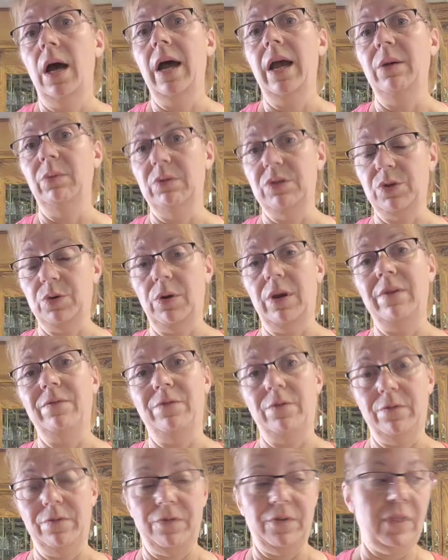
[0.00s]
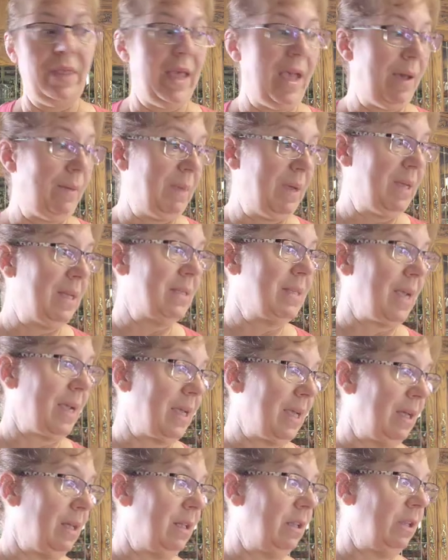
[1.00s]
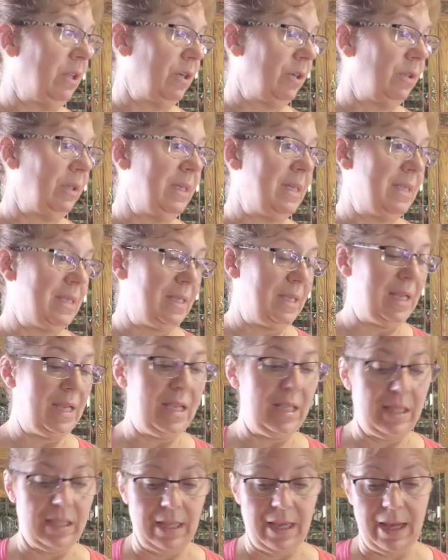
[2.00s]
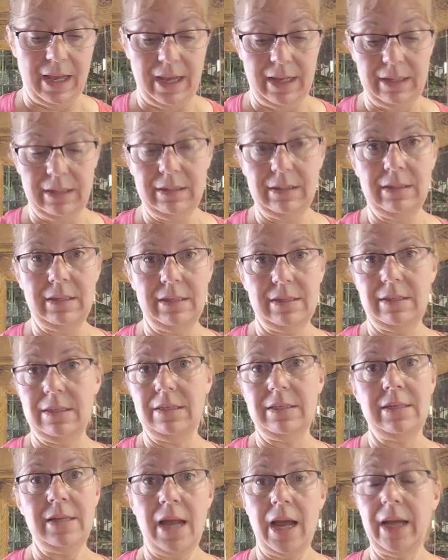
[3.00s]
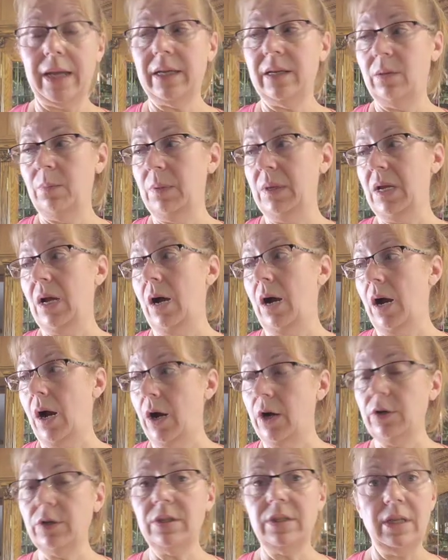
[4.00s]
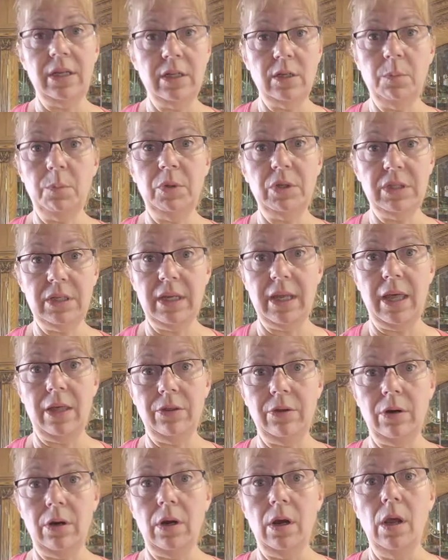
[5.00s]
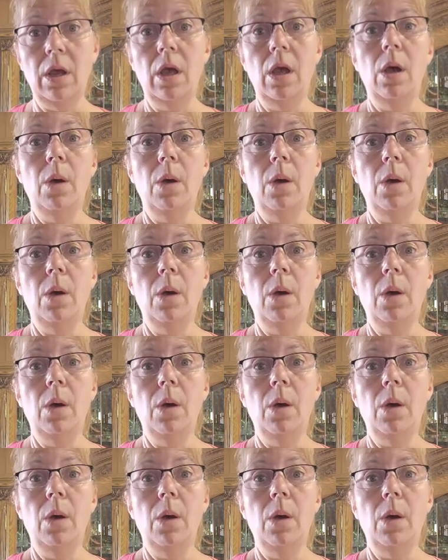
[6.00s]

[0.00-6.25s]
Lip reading: I was grateful for that, because I can clearly see that this is not going to be a hard thing to put together.